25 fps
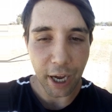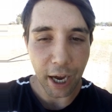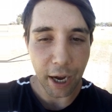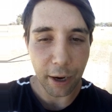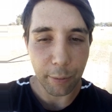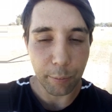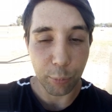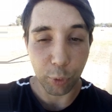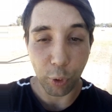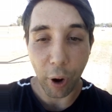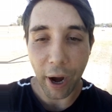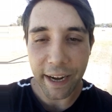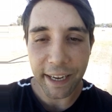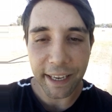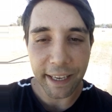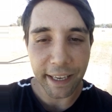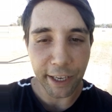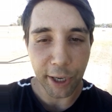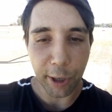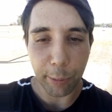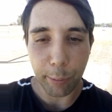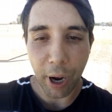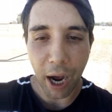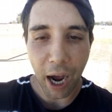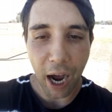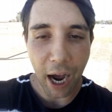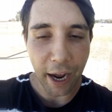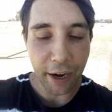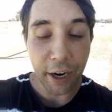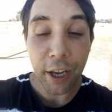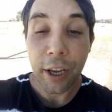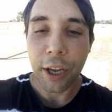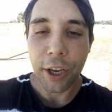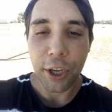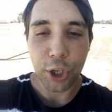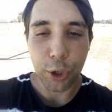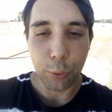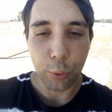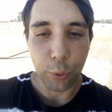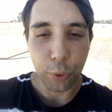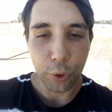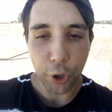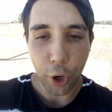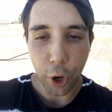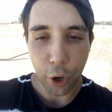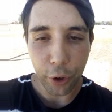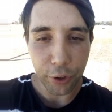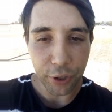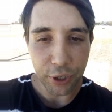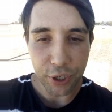breaking apart, you will
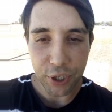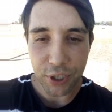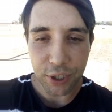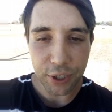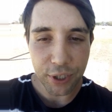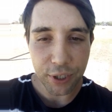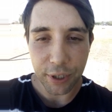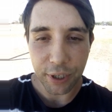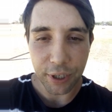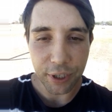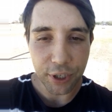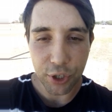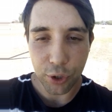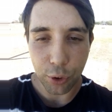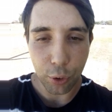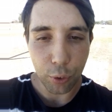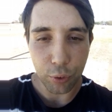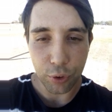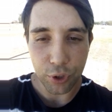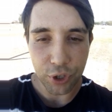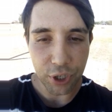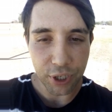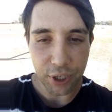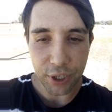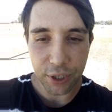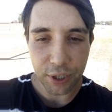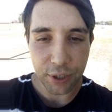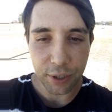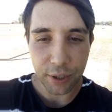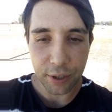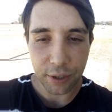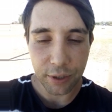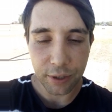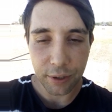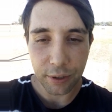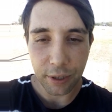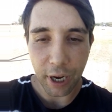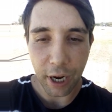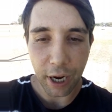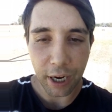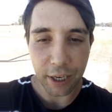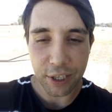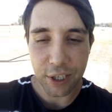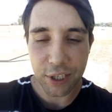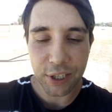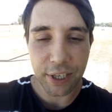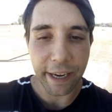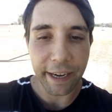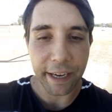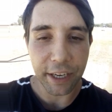notice it's all just
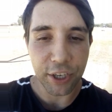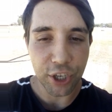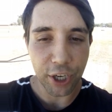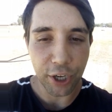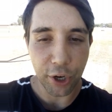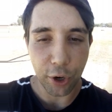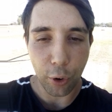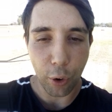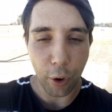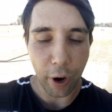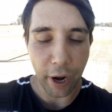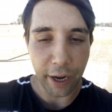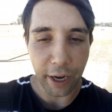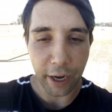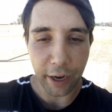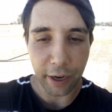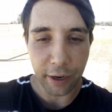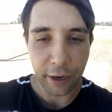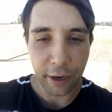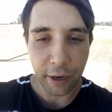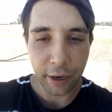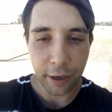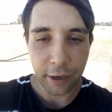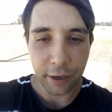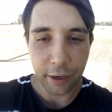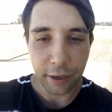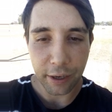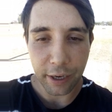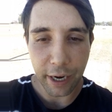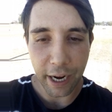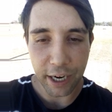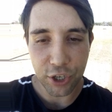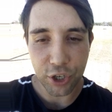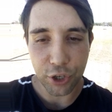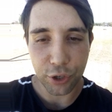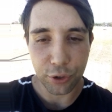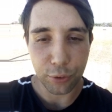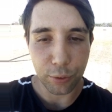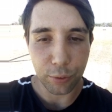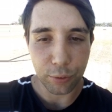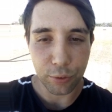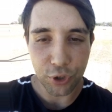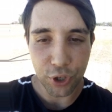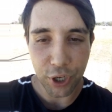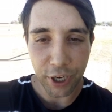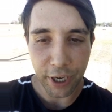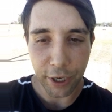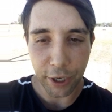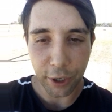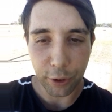CGI and National
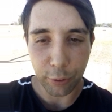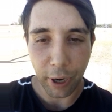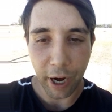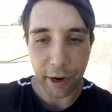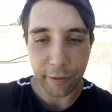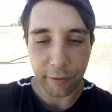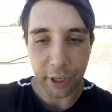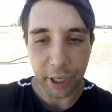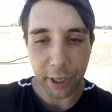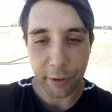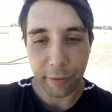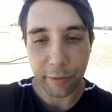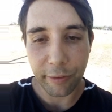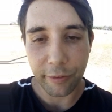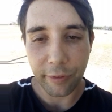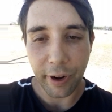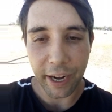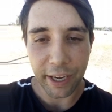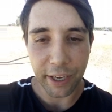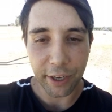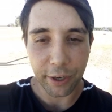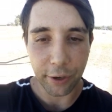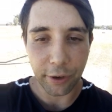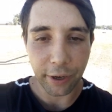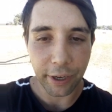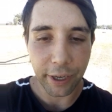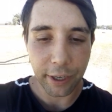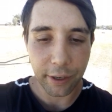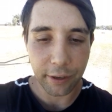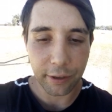Geographic fakery.